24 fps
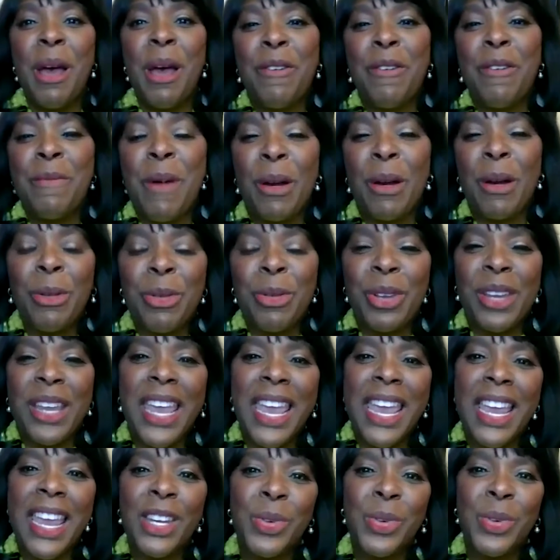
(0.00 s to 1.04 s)
Martin Luther
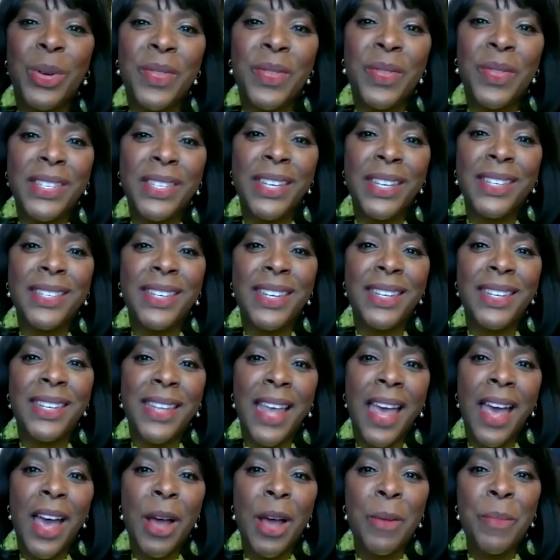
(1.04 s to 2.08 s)
King during the
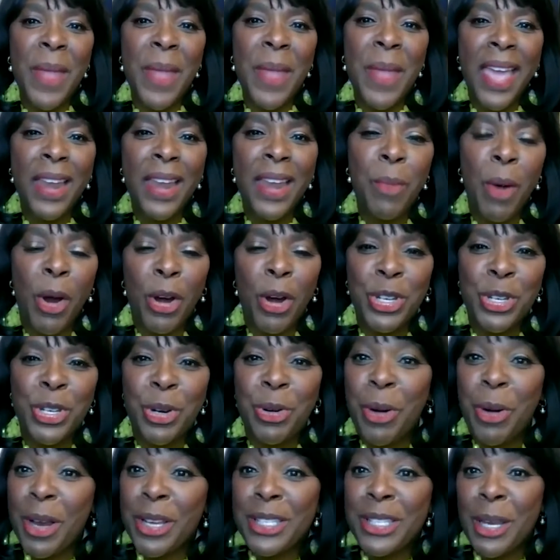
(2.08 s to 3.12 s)
60s and marched
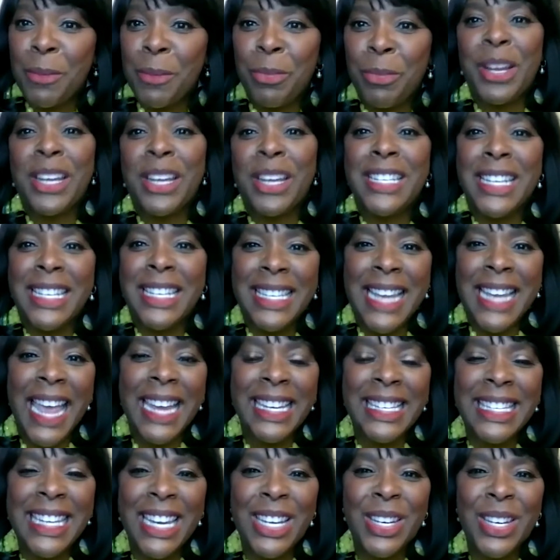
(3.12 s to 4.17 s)
across that bridge
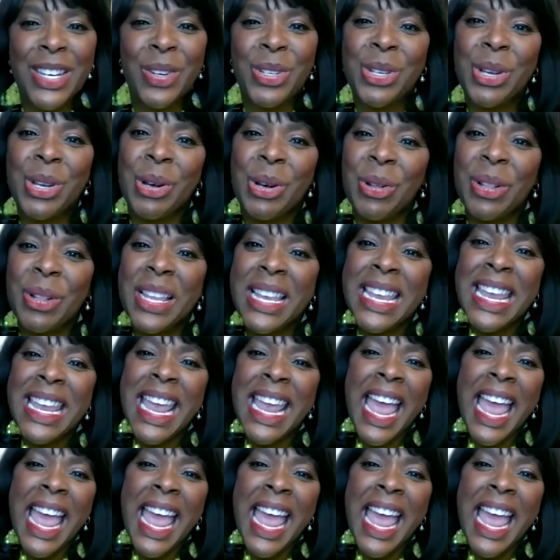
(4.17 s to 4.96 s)
at 10 years old.